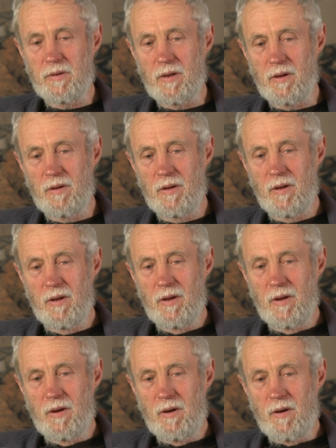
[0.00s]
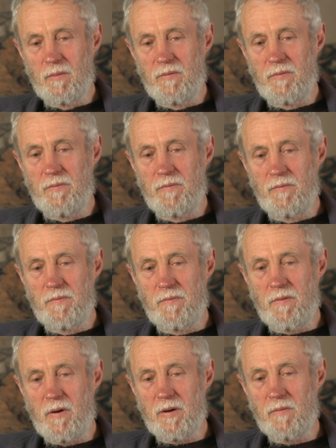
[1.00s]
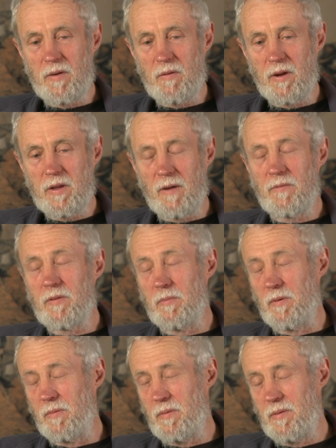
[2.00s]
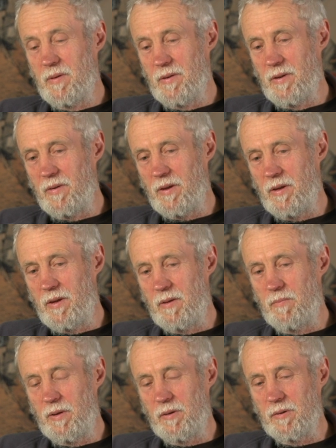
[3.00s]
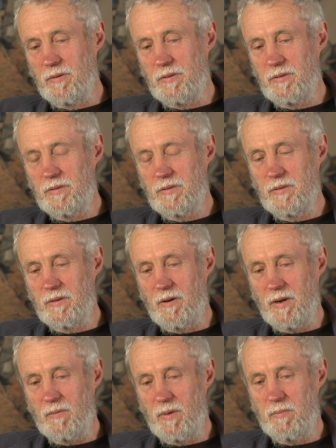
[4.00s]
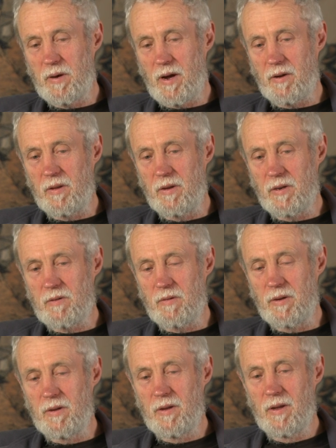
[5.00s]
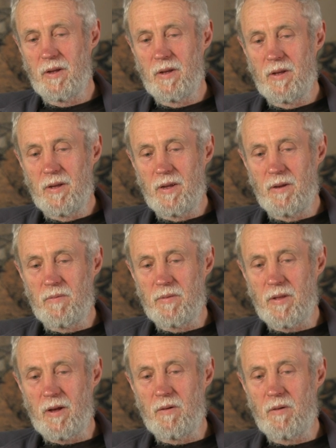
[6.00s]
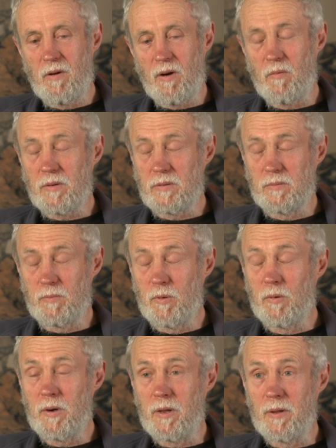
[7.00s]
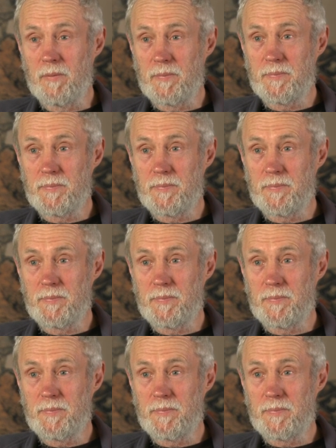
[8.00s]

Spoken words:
So I find it very comfortable living here because I can be part of the history even though I wasn't born here.